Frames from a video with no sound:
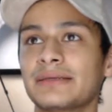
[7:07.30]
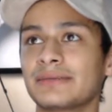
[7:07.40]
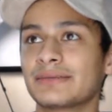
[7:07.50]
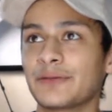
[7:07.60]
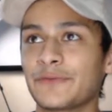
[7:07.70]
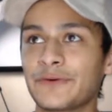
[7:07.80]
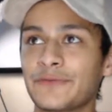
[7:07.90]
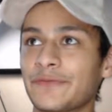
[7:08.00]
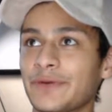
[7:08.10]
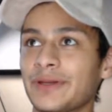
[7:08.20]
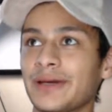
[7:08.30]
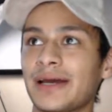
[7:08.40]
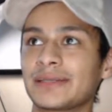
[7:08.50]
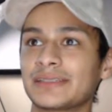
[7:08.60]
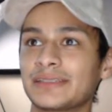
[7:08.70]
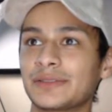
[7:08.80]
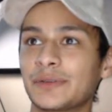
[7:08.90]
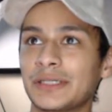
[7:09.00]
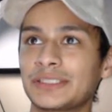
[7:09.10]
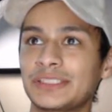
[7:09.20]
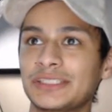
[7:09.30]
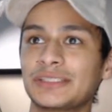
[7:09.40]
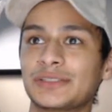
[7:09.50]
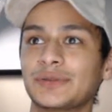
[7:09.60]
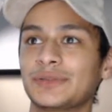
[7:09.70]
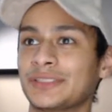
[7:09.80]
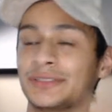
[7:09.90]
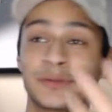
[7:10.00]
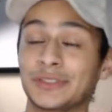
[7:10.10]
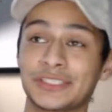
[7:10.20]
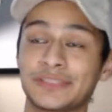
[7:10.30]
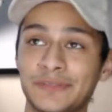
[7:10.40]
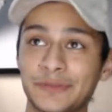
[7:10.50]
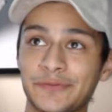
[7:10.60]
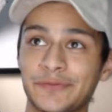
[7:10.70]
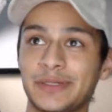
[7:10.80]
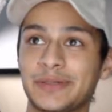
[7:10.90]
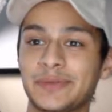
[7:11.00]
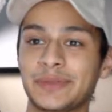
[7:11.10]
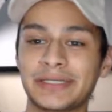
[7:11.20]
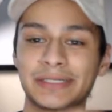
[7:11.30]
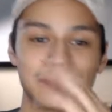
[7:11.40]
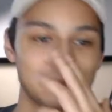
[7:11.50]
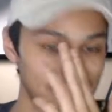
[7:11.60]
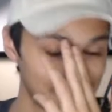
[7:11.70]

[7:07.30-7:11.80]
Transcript: So feel free to ask any questions, or just feel free to,